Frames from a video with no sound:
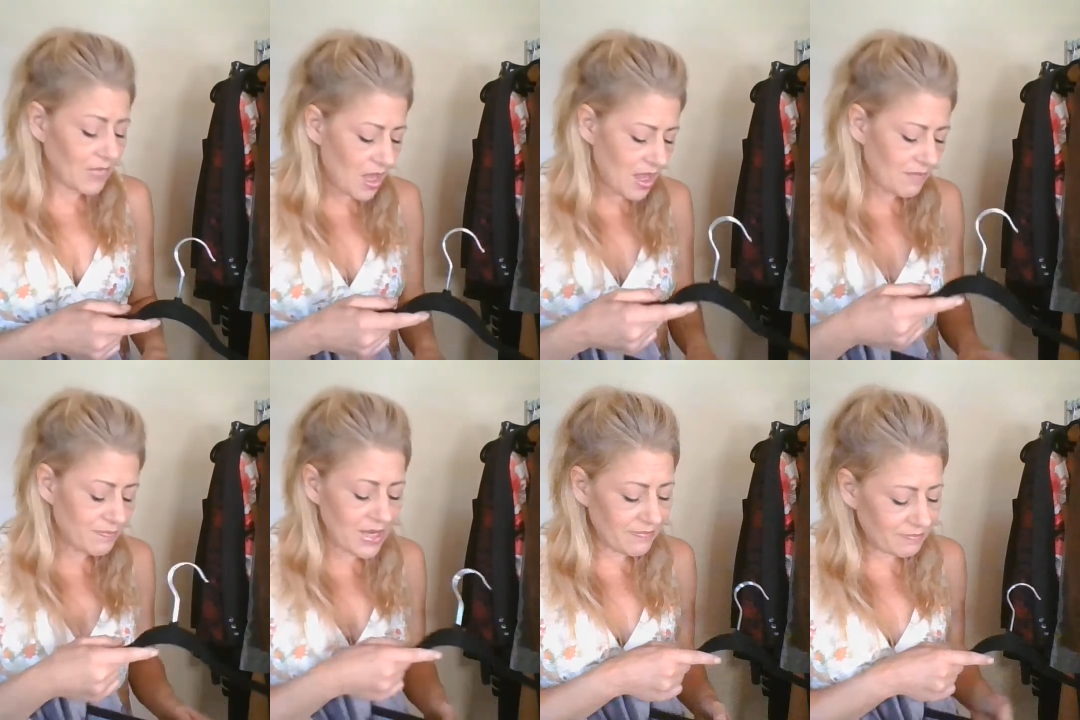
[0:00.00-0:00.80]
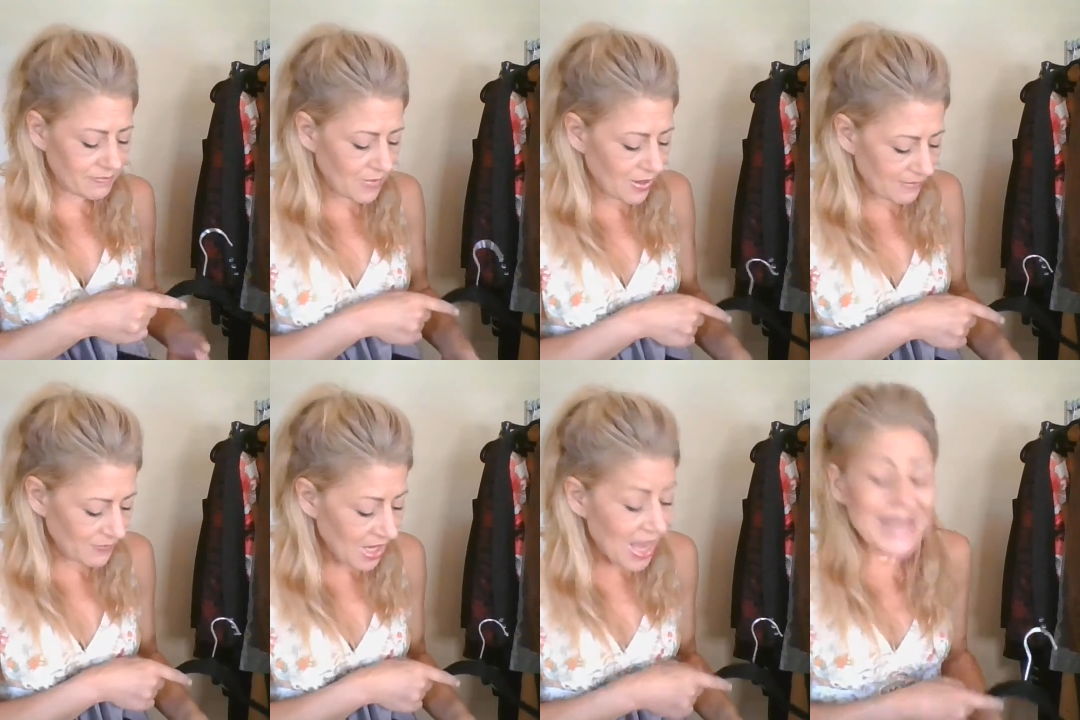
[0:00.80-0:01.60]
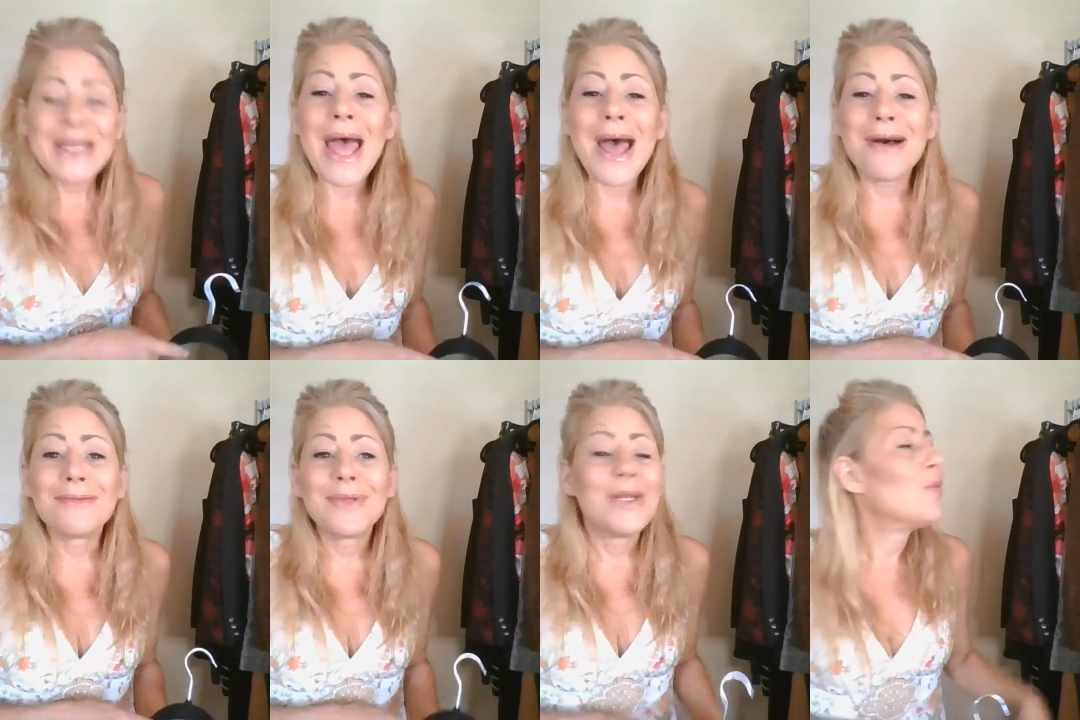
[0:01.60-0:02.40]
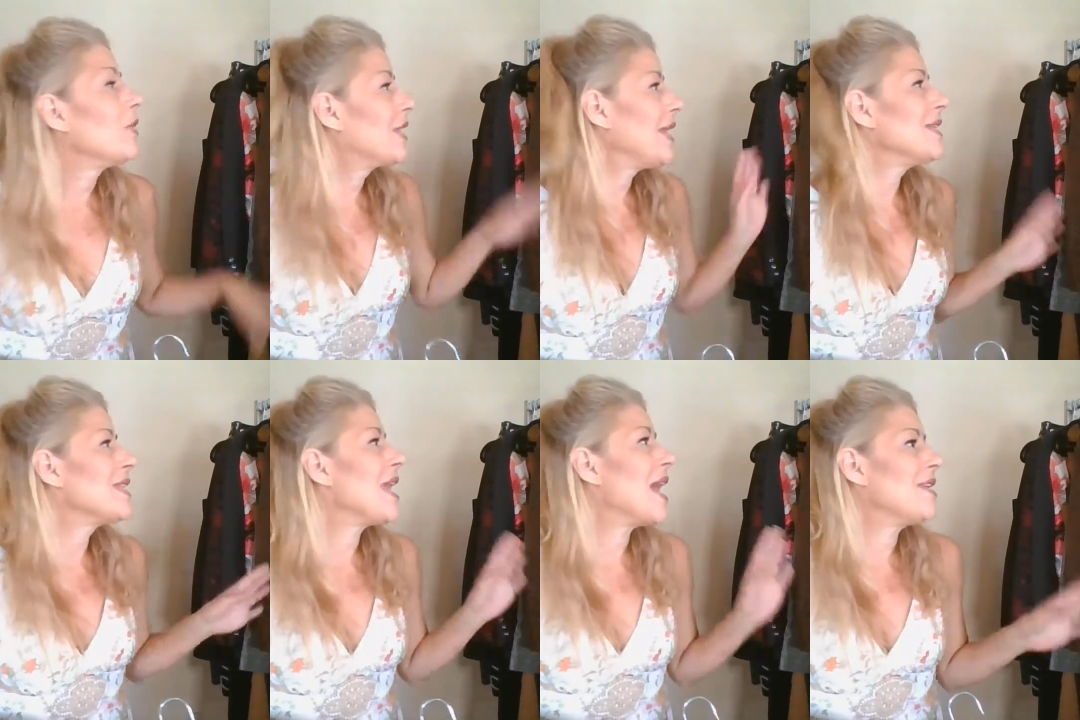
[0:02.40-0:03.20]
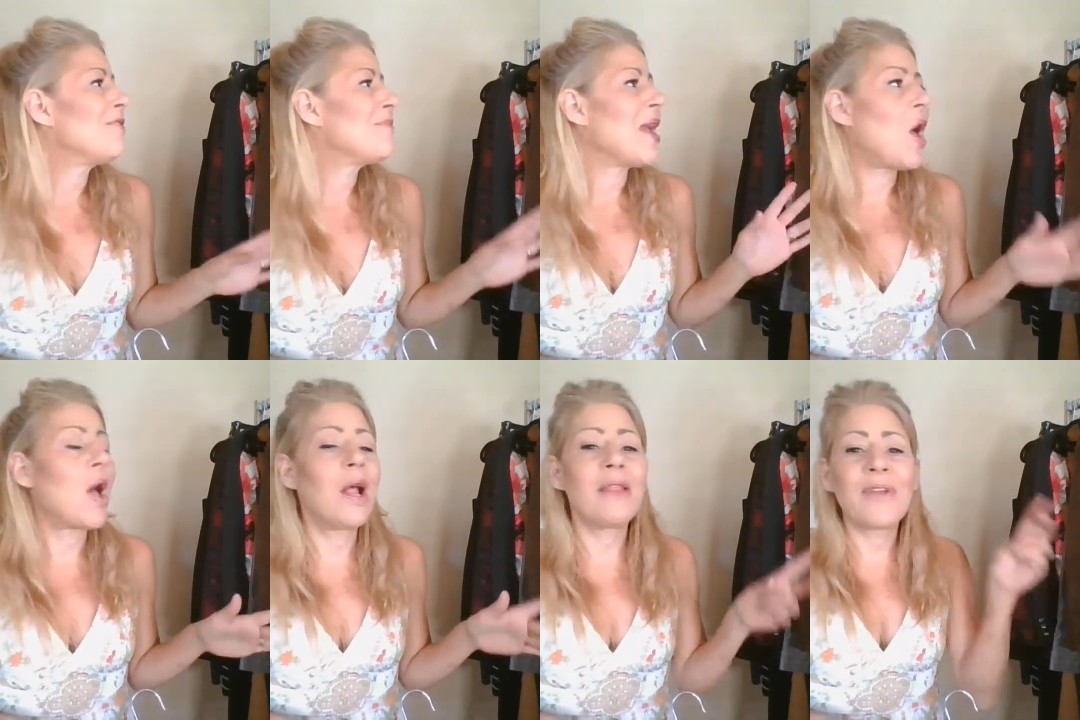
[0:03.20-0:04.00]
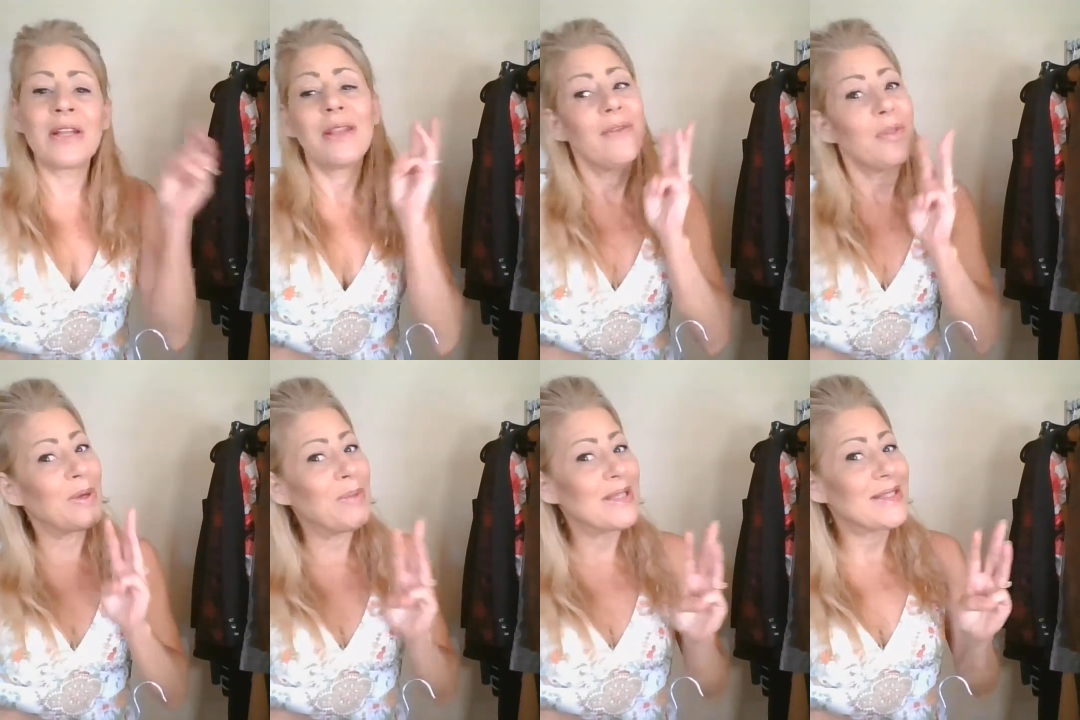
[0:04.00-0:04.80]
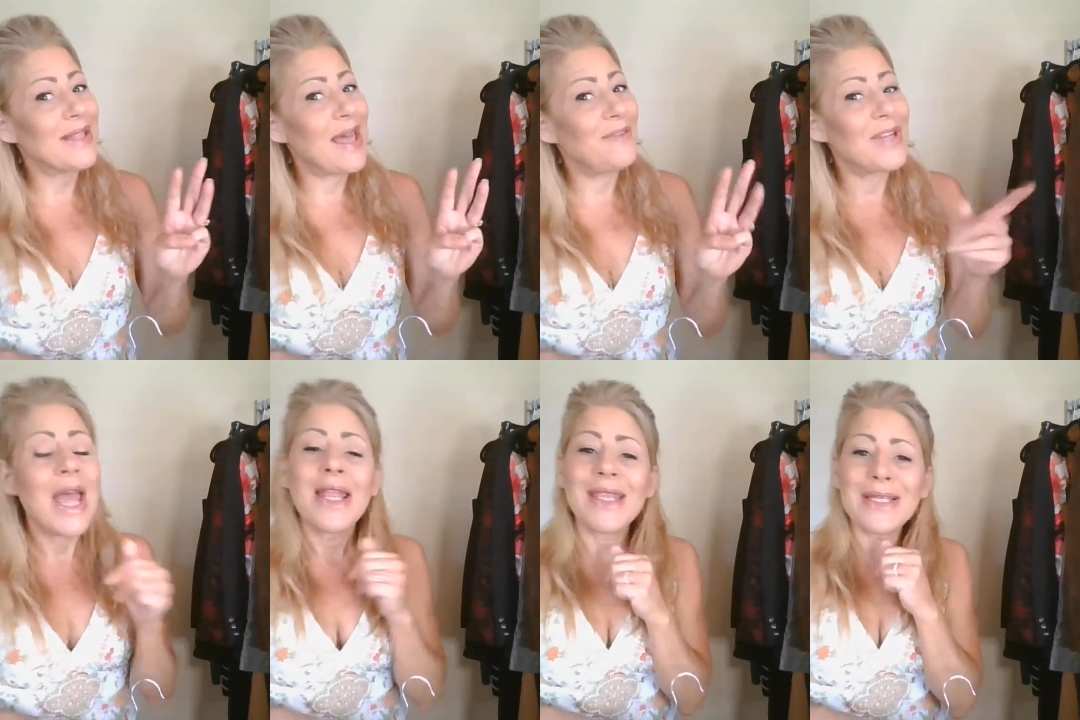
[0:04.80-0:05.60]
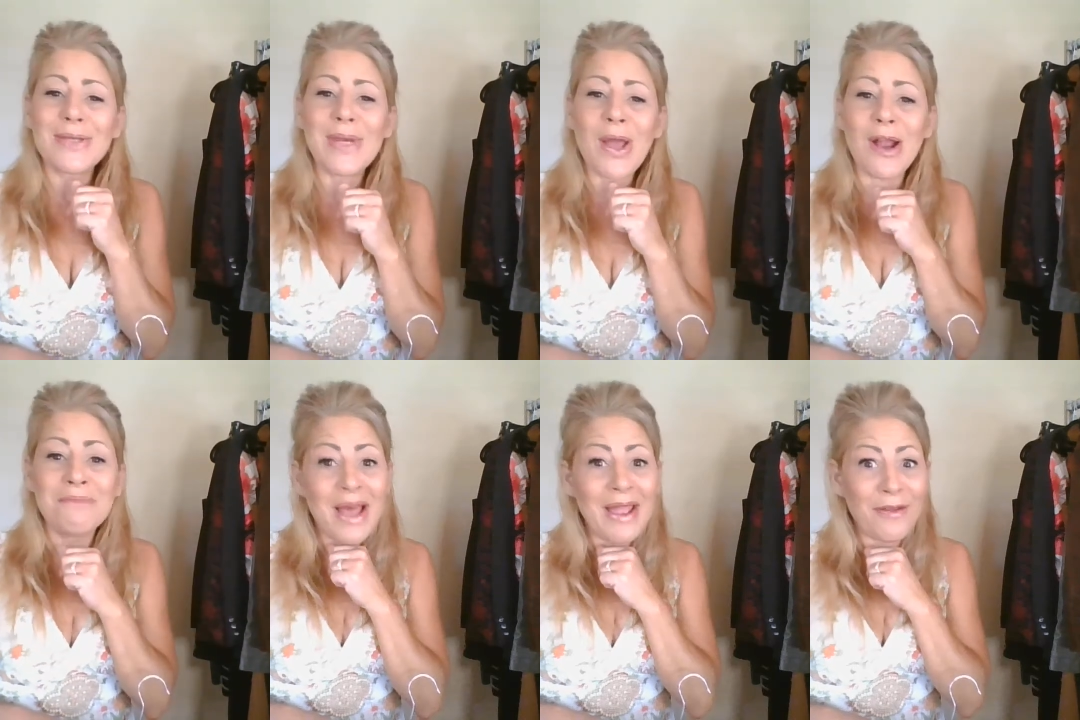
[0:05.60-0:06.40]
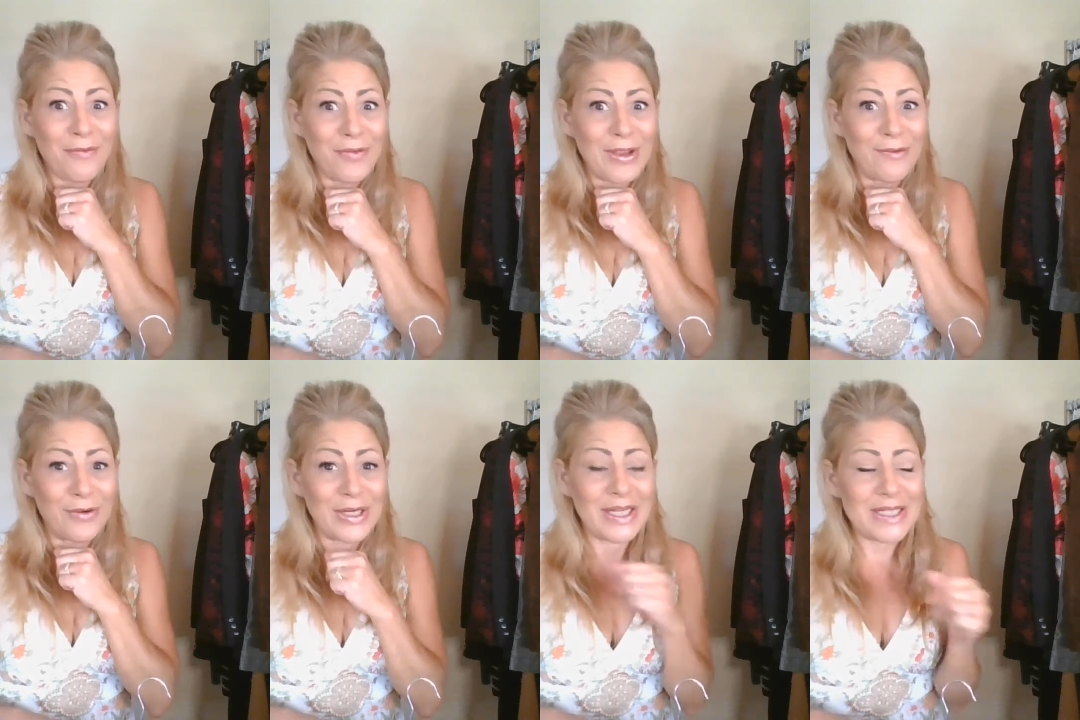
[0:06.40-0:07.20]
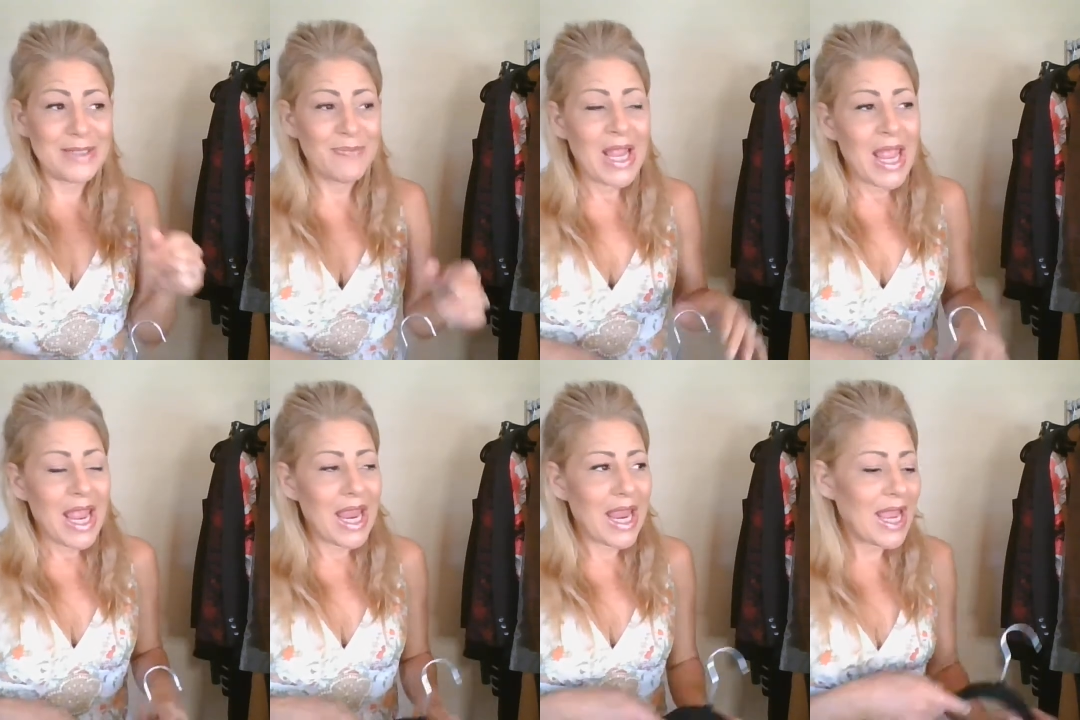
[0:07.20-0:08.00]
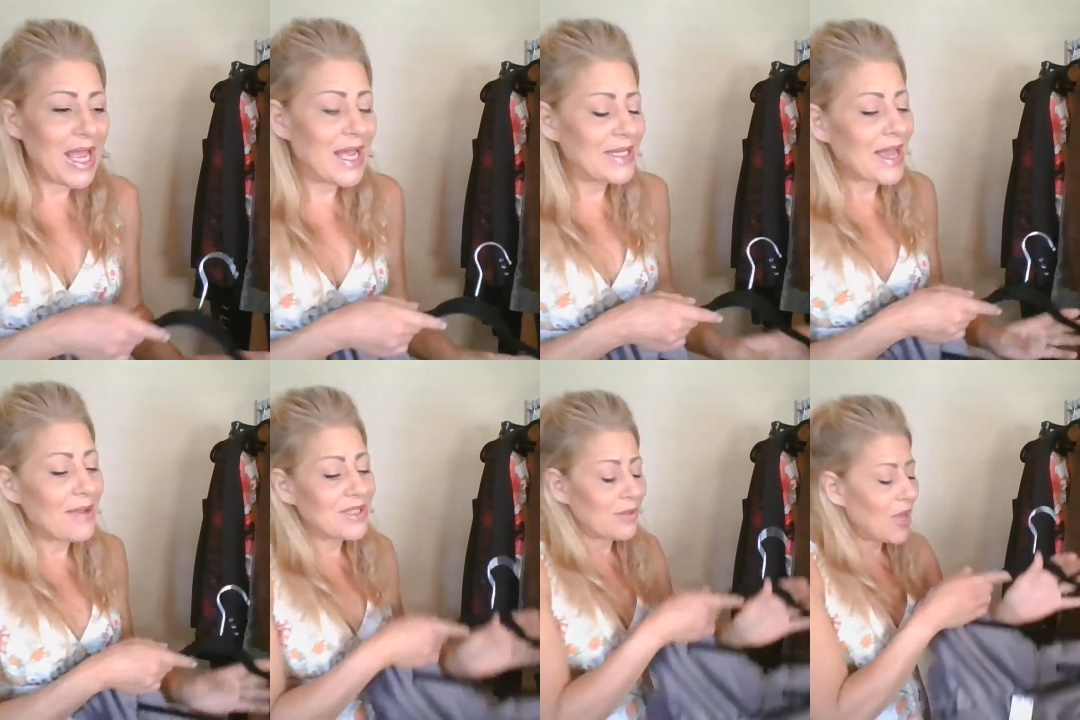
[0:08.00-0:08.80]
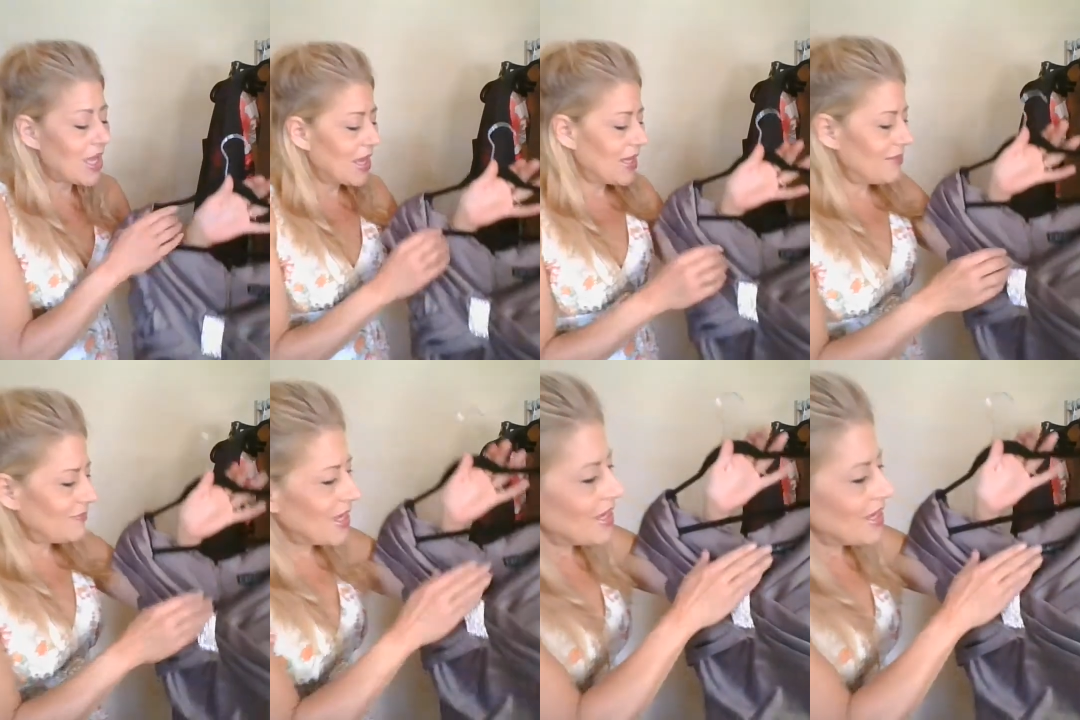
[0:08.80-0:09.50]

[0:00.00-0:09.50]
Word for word: Um, but all right, now we're getting to the end of my haul. In fact, I only have three pieces left. These three are my favorite, and I will tell you why.